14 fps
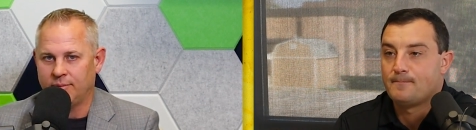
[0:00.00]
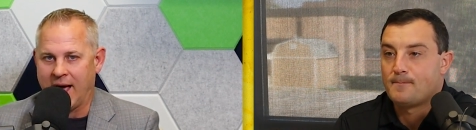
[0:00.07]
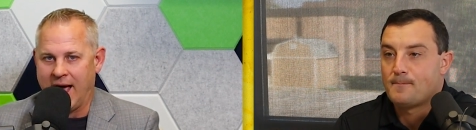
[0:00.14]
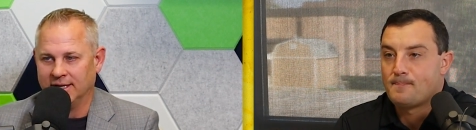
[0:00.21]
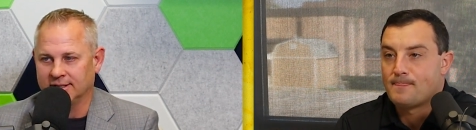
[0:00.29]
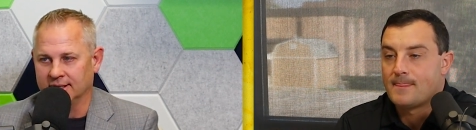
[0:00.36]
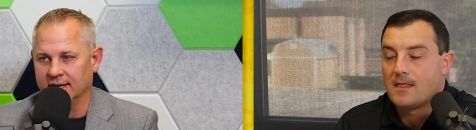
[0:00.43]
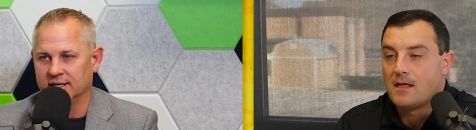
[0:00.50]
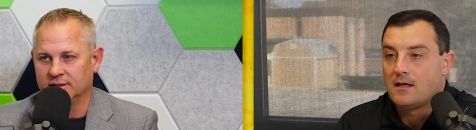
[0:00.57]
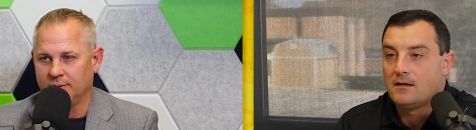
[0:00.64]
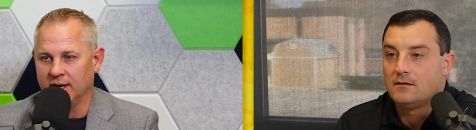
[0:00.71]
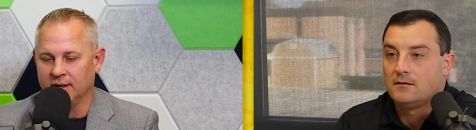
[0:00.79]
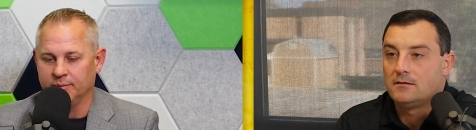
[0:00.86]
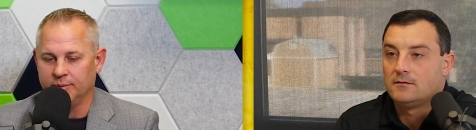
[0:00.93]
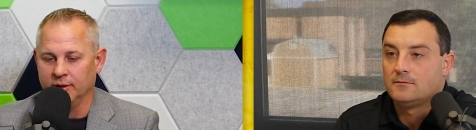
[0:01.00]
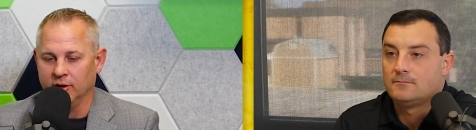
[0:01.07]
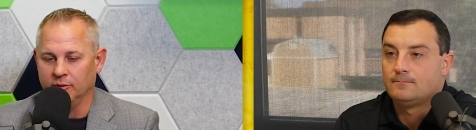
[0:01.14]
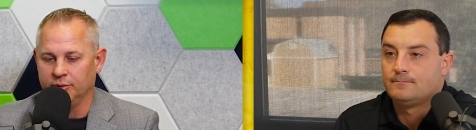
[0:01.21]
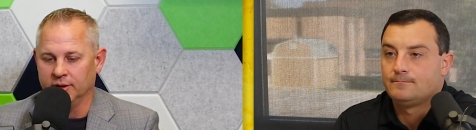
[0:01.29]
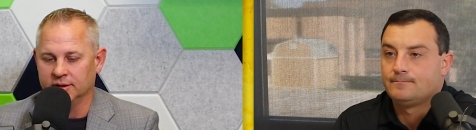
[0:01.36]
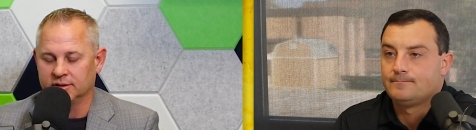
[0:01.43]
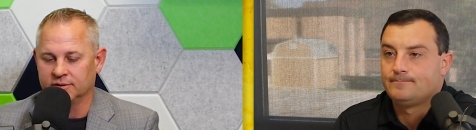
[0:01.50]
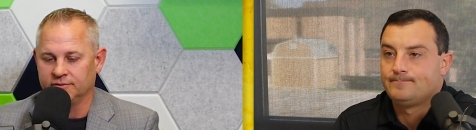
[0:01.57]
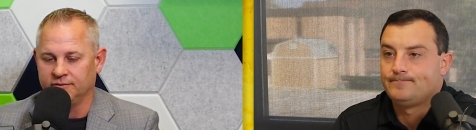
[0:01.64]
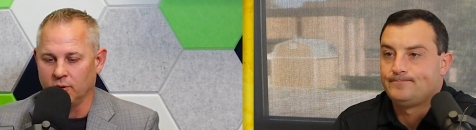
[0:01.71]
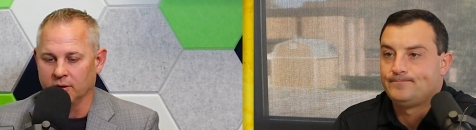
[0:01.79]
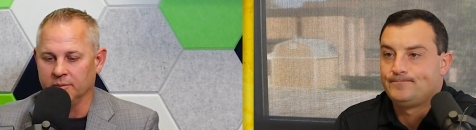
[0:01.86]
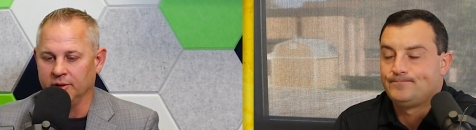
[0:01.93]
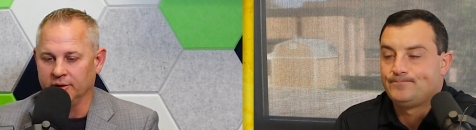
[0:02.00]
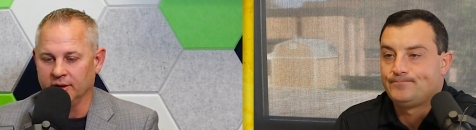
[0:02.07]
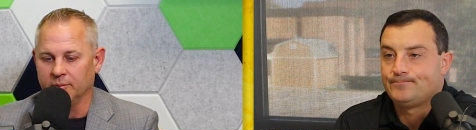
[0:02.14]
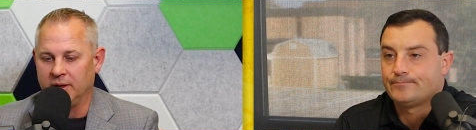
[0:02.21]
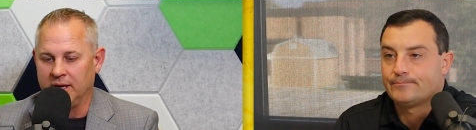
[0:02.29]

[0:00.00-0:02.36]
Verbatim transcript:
Speaker 1: passing a spending bill puts four million